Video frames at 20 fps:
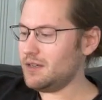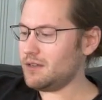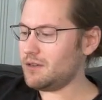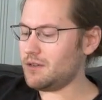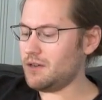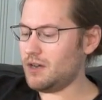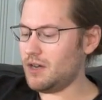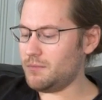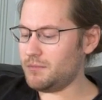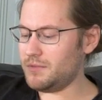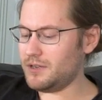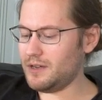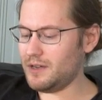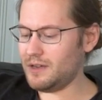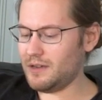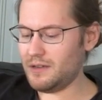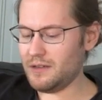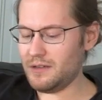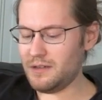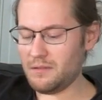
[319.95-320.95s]
common
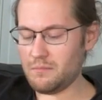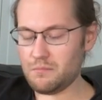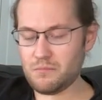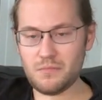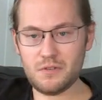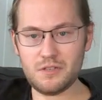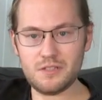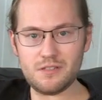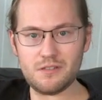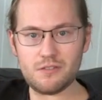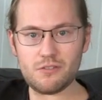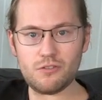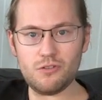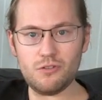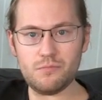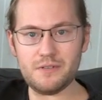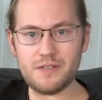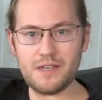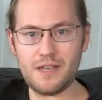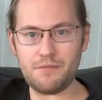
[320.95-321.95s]
um,
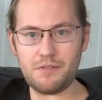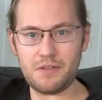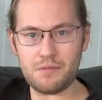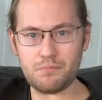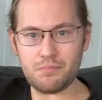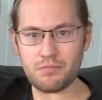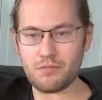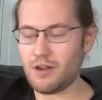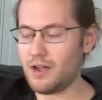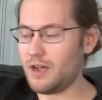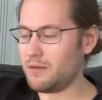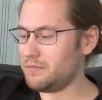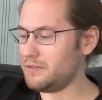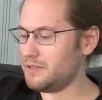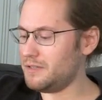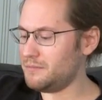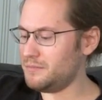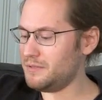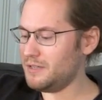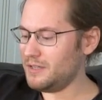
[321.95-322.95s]
scuba diving
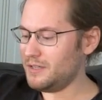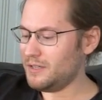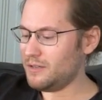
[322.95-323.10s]
problem